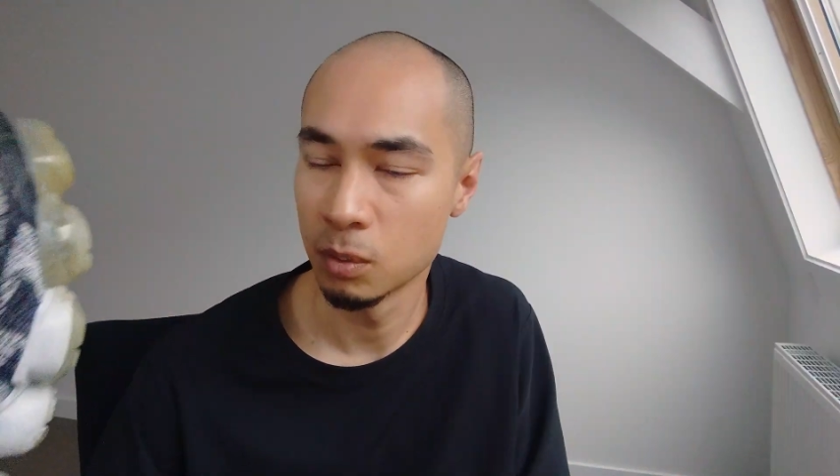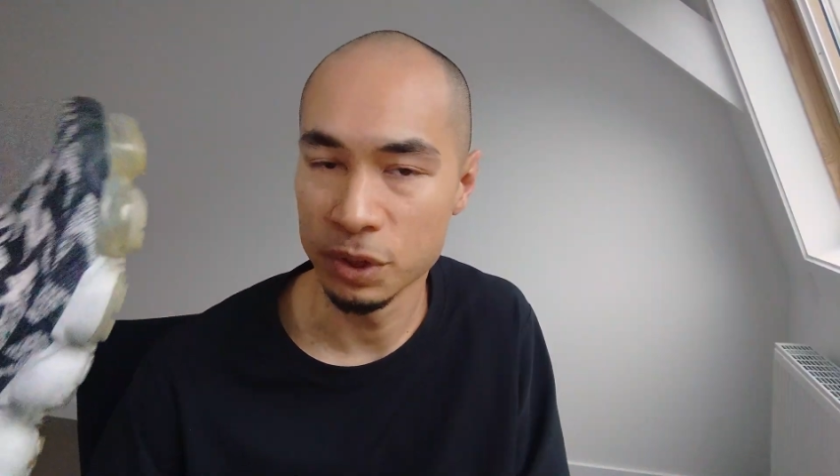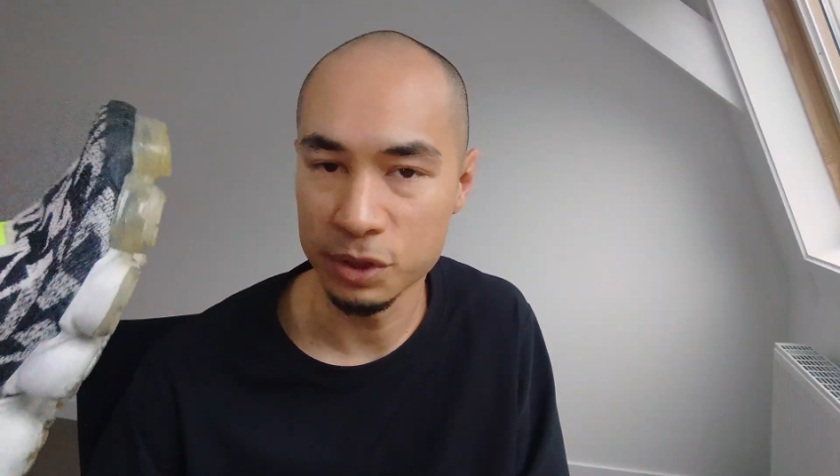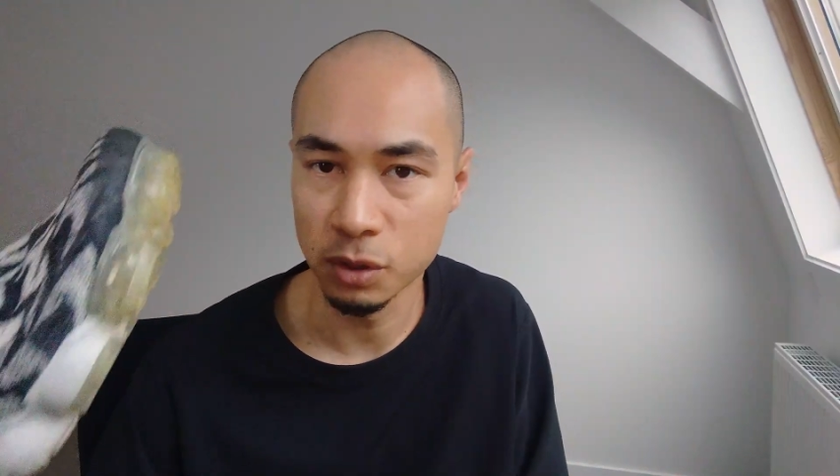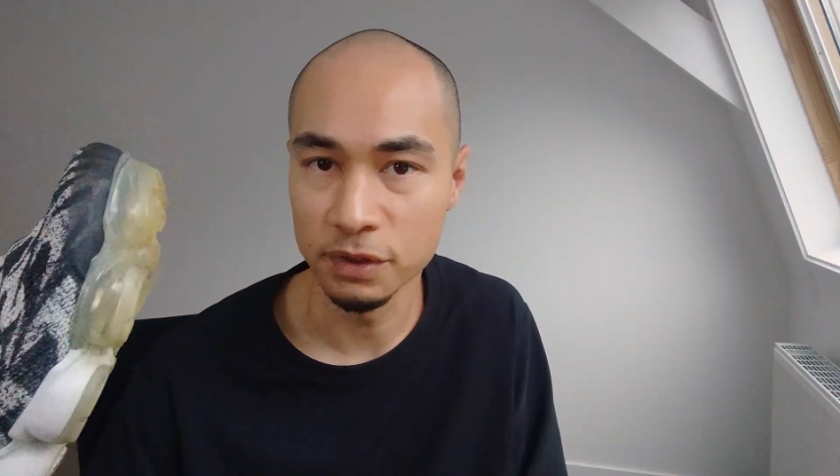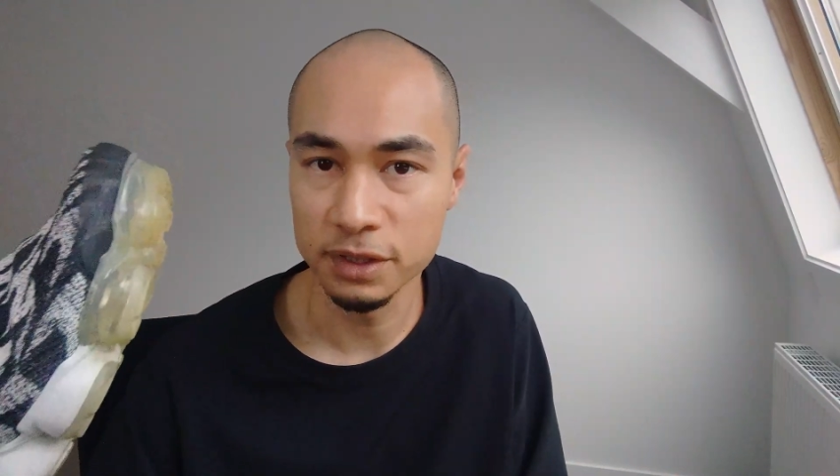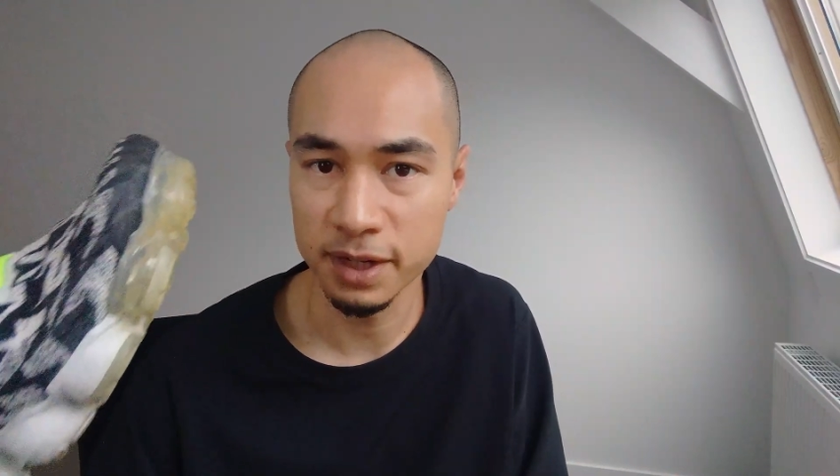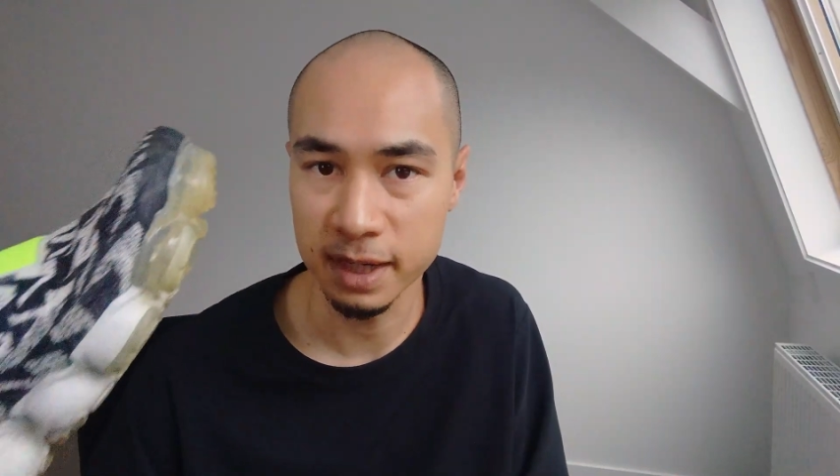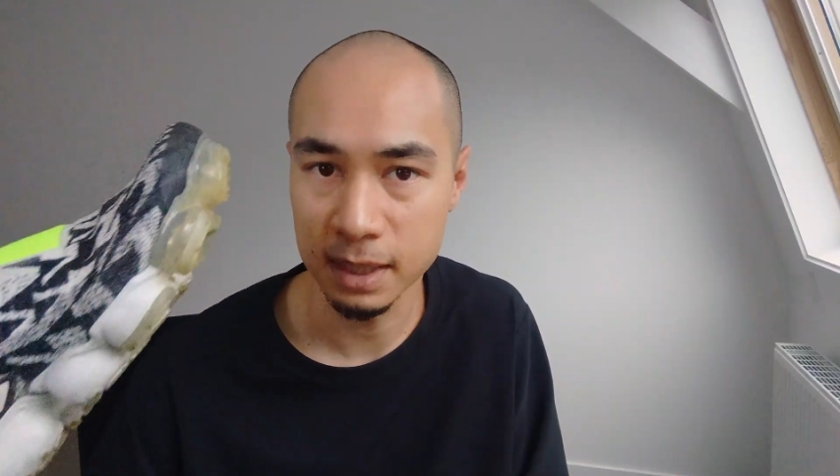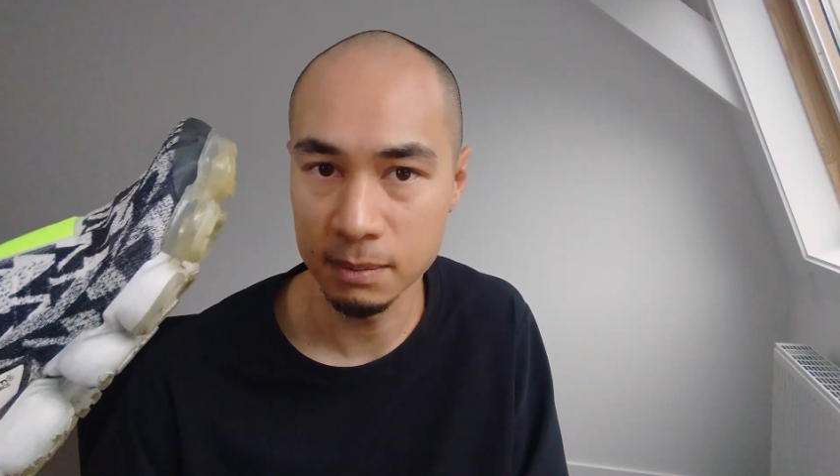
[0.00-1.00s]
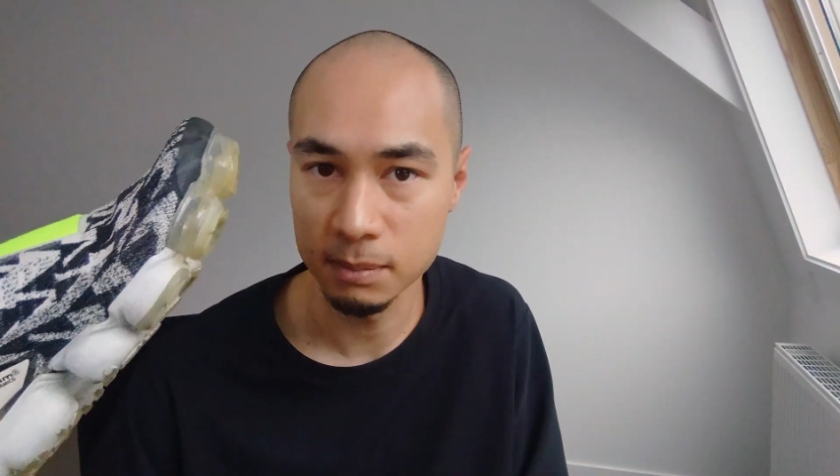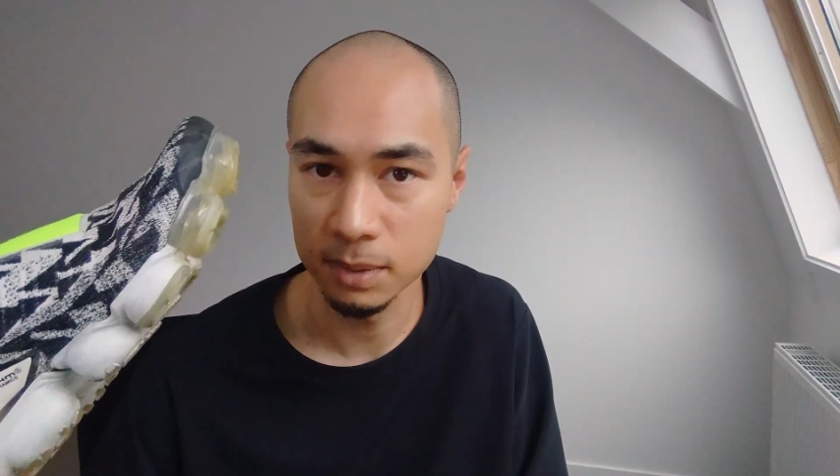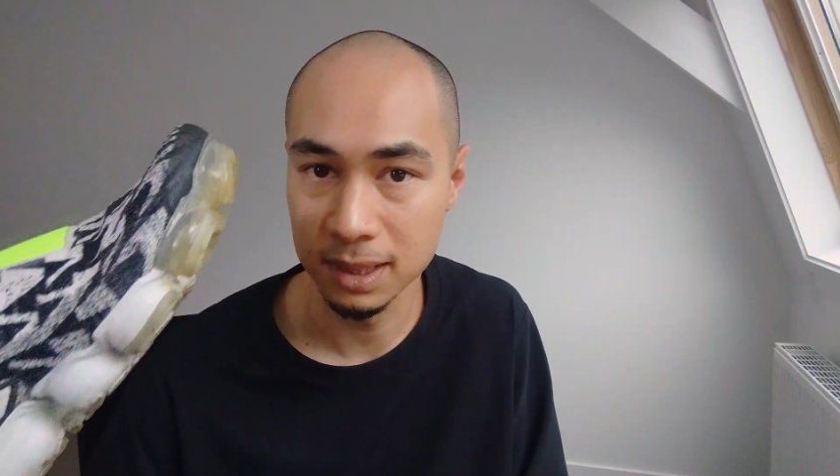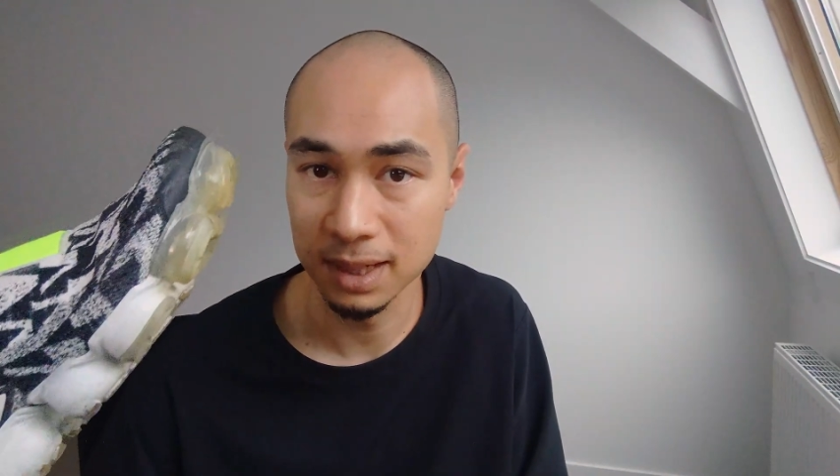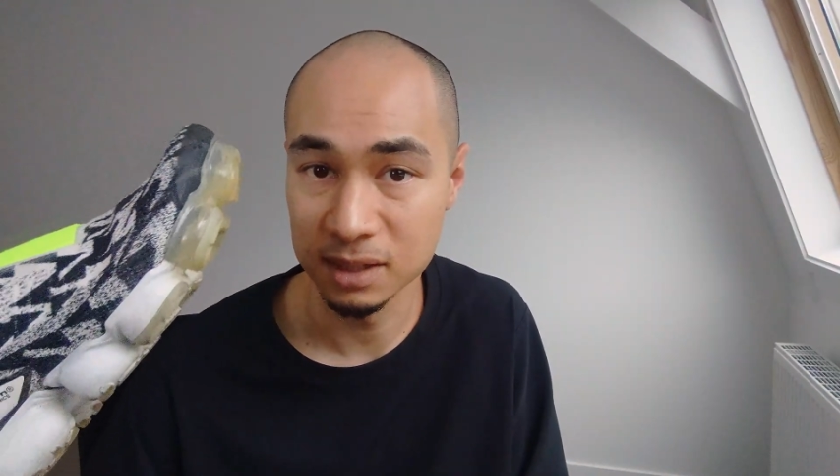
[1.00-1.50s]
which over
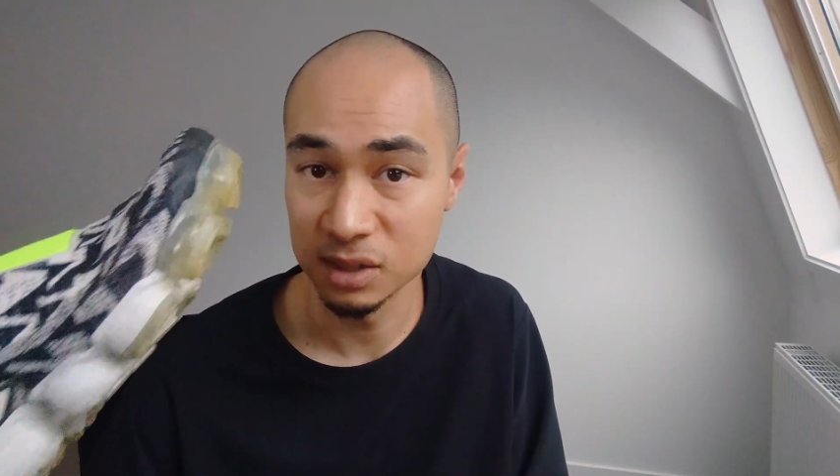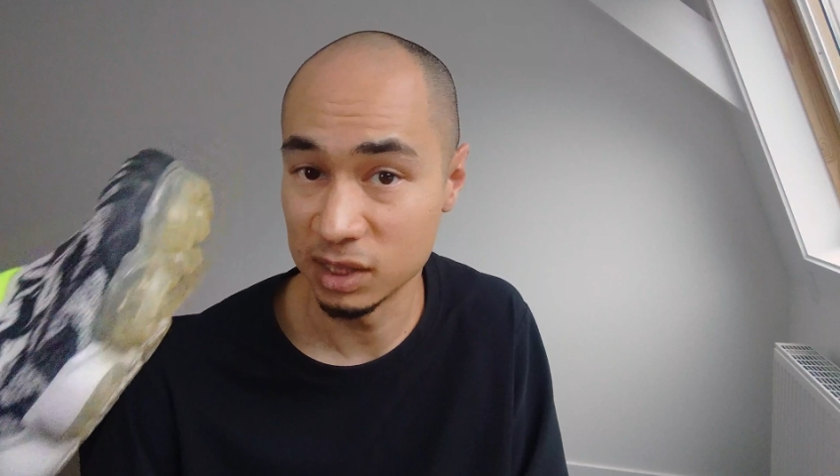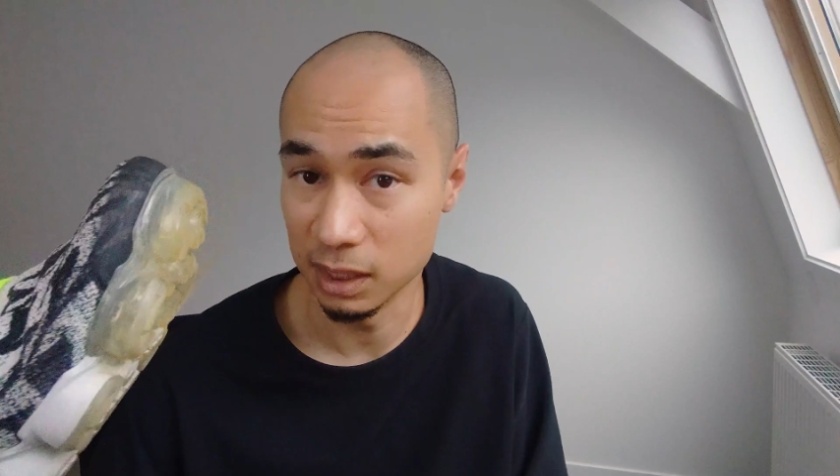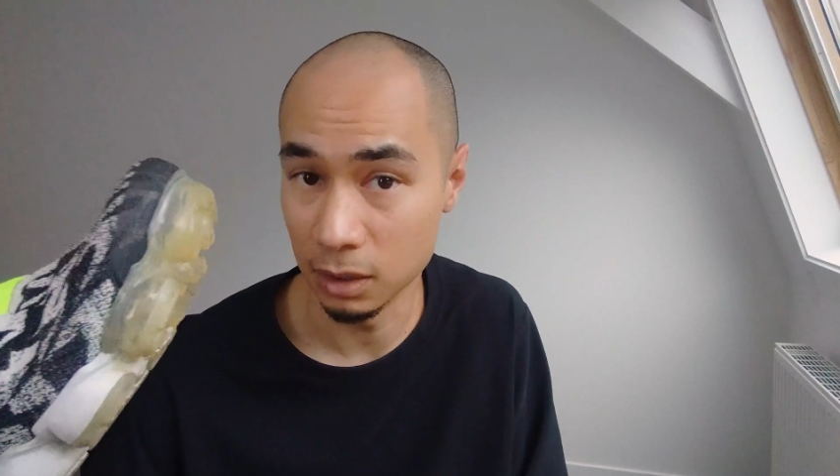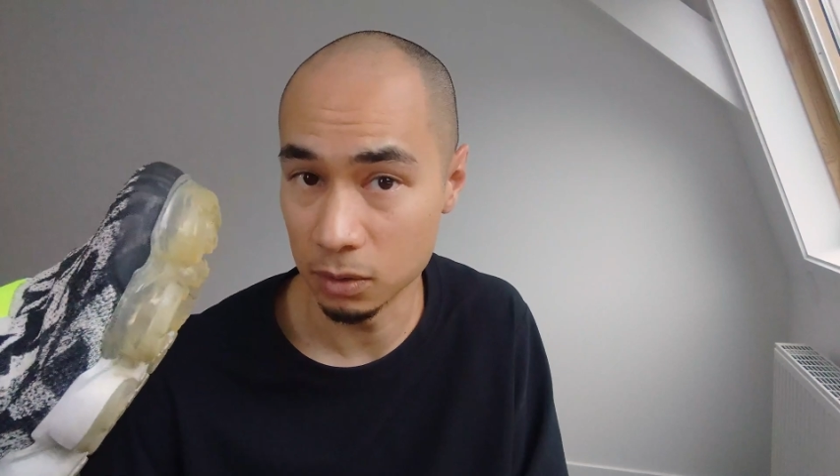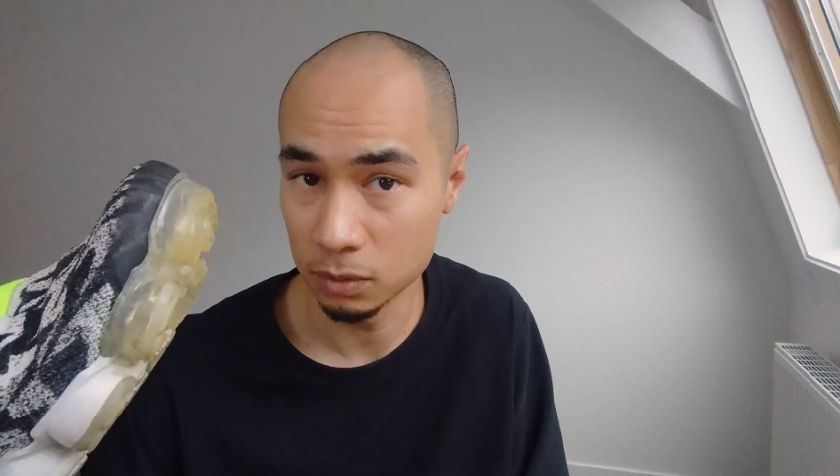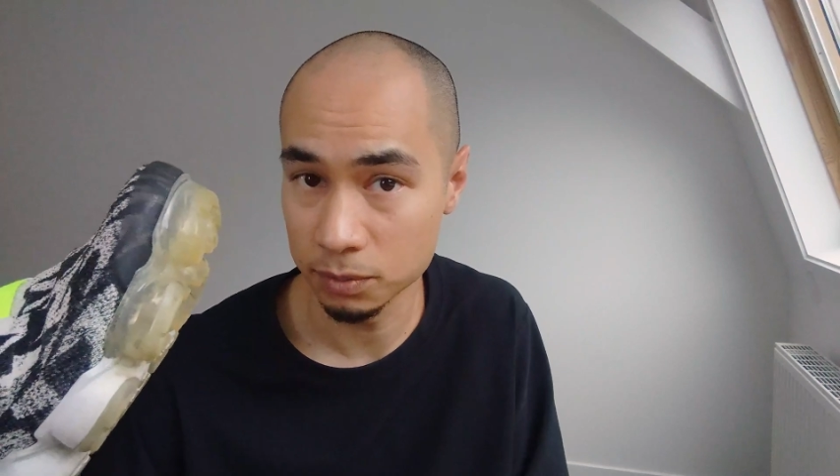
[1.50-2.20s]
time gets yellow.